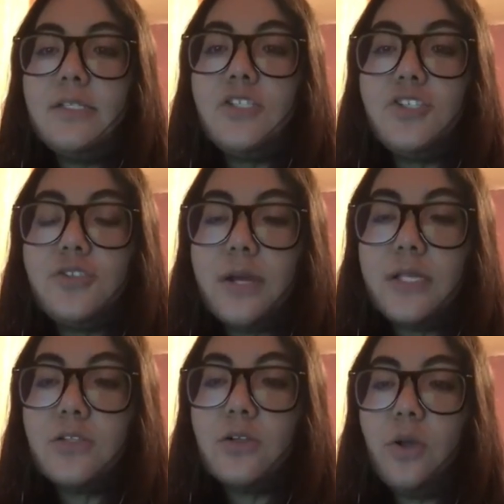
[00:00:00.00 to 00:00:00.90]

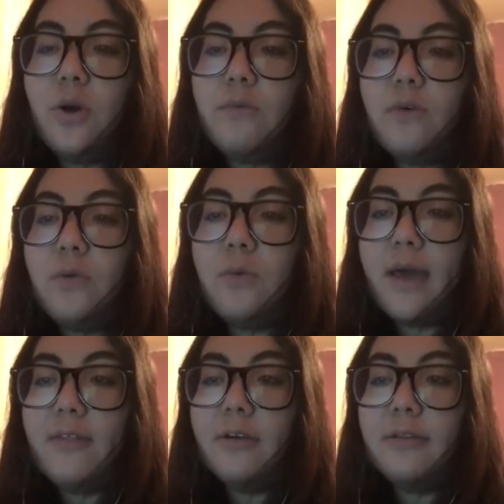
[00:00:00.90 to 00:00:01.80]
stress global
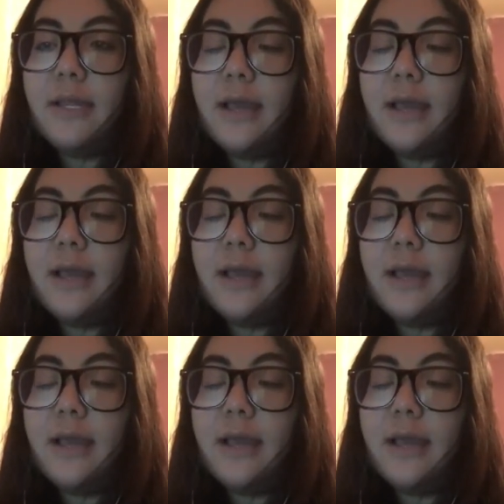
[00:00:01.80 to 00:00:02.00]
rather than